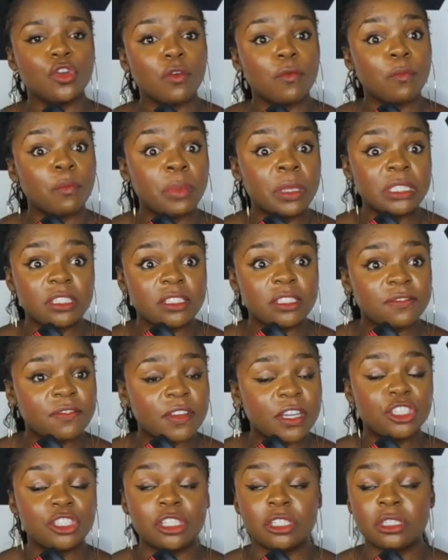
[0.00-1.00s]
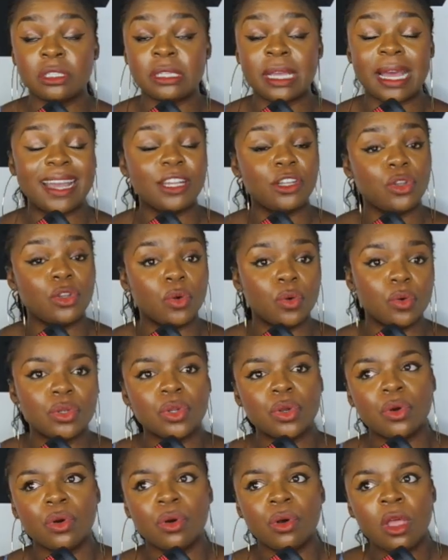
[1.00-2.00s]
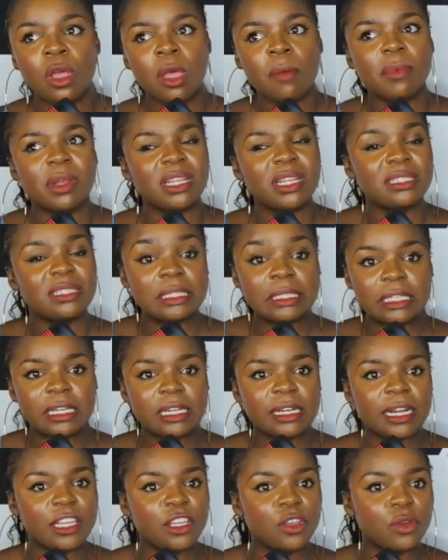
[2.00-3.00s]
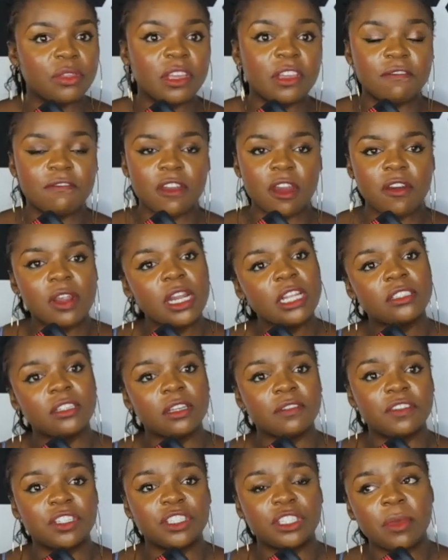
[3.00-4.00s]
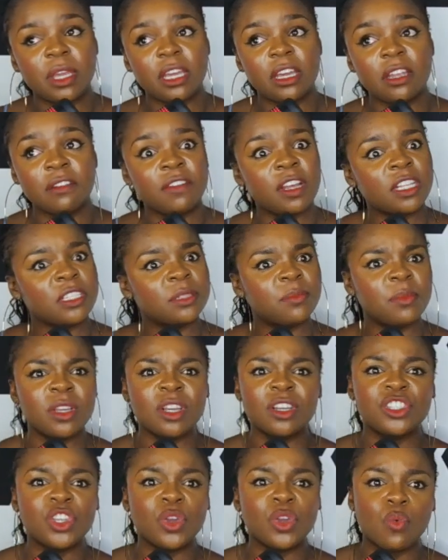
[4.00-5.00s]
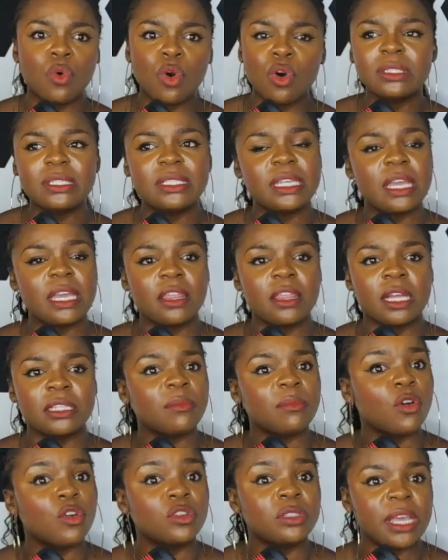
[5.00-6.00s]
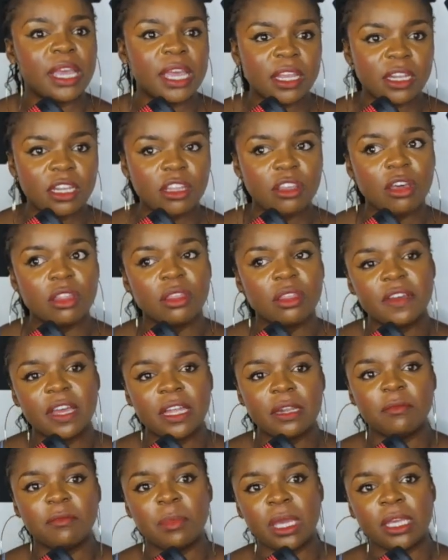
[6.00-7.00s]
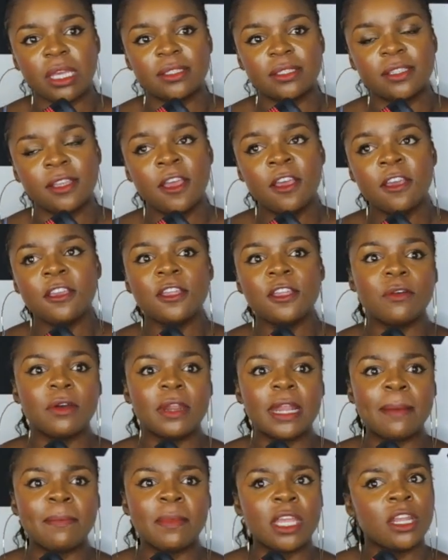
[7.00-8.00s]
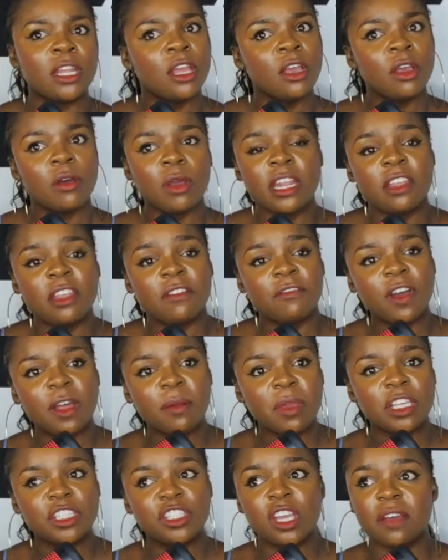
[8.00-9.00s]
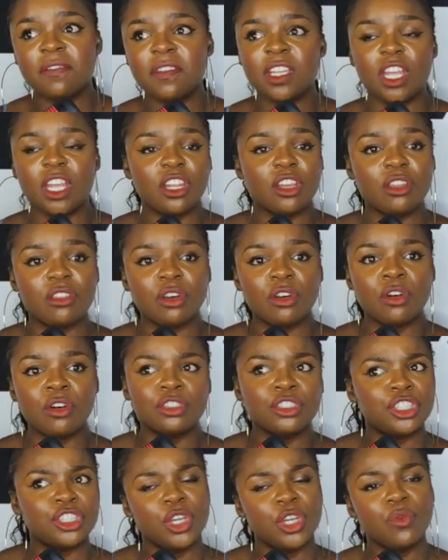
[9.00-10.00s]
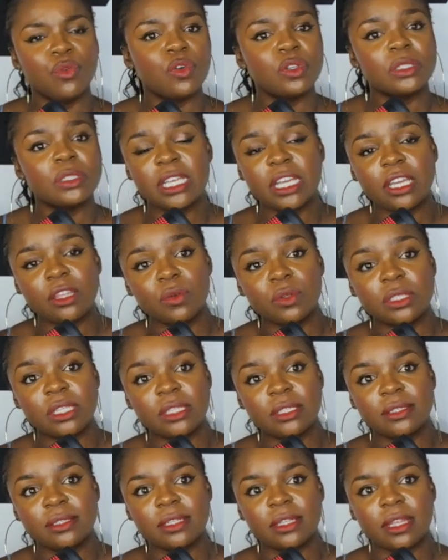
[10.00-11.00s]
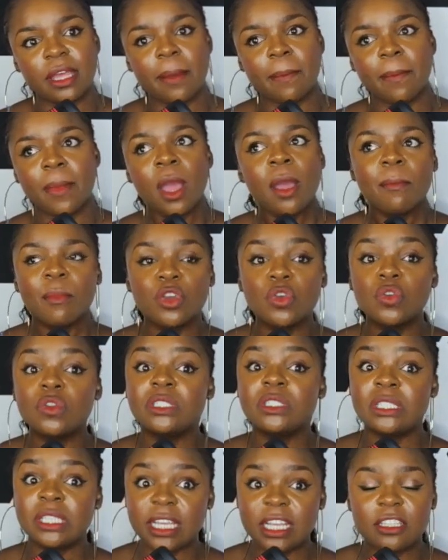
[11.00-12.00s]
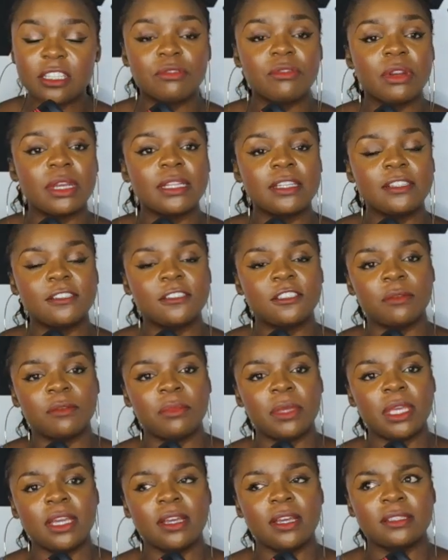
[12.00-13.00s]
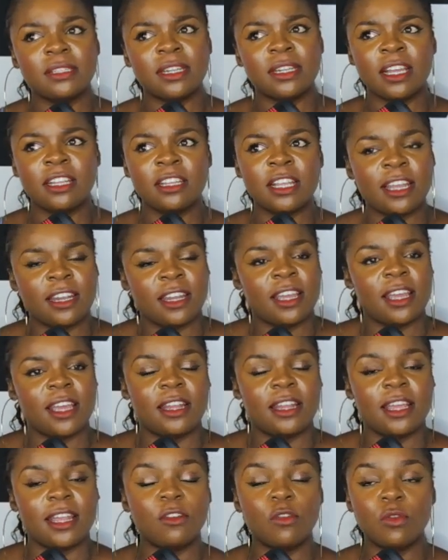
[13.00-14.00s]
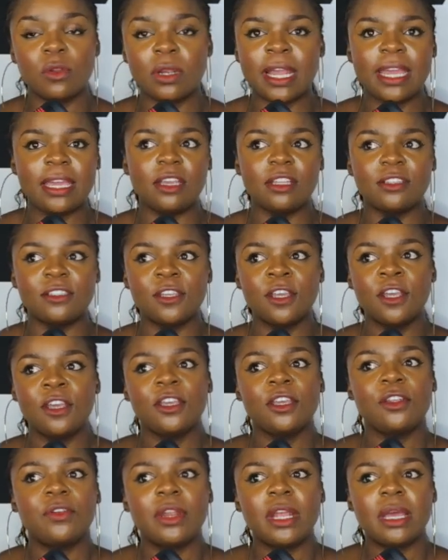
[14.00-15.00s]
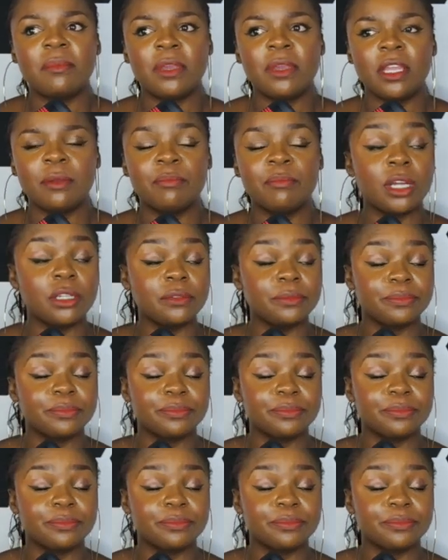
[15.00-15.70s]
business ventures. I don't know, but it's clear that you think very little of the Jamaican fans, because you won't say that about any other fan base. You know what I mean? Any fan base you have in any other country, you won't say those things to them, but you'd say it directly to Jamaicans, and I don't like it. You know what I mean? But